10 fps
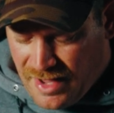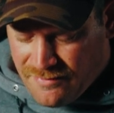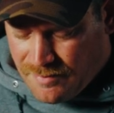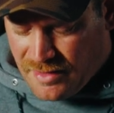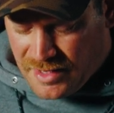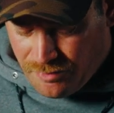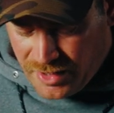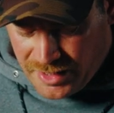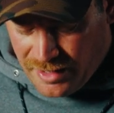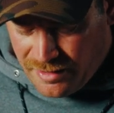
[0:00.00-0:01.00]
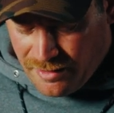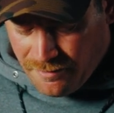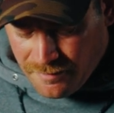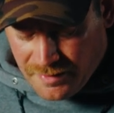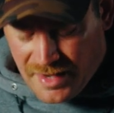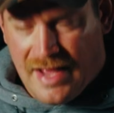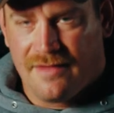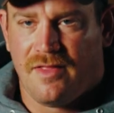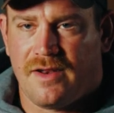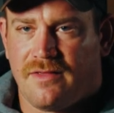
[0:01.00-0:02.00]
have something like a plate carrier that
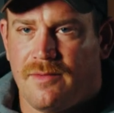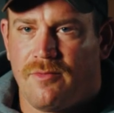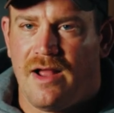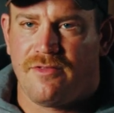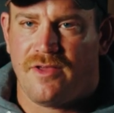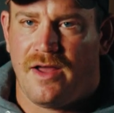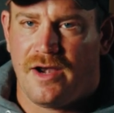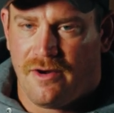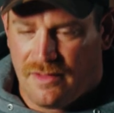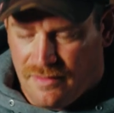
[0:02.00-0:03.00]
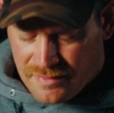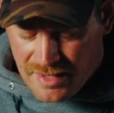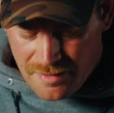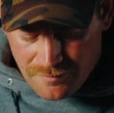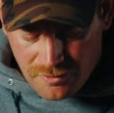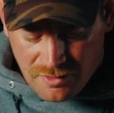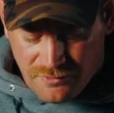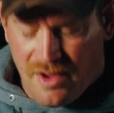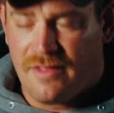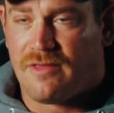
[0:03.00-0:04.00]
has a lot of sim rounds on it or anything like that, you
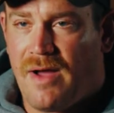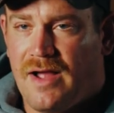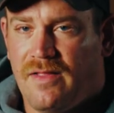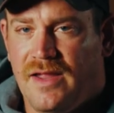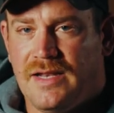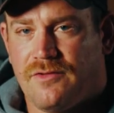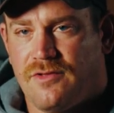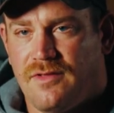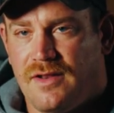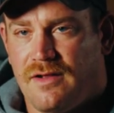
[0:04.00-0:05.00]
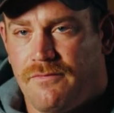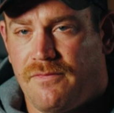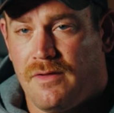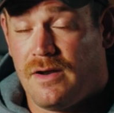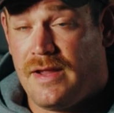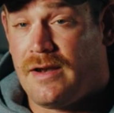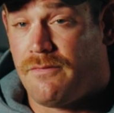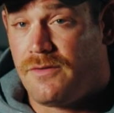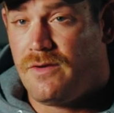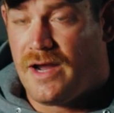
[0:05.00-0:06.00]
can try and spot clean if it's just in
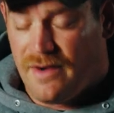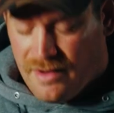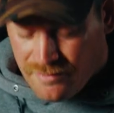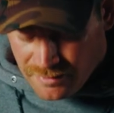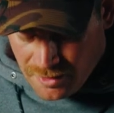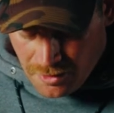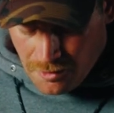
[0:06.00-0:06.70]
a few areas.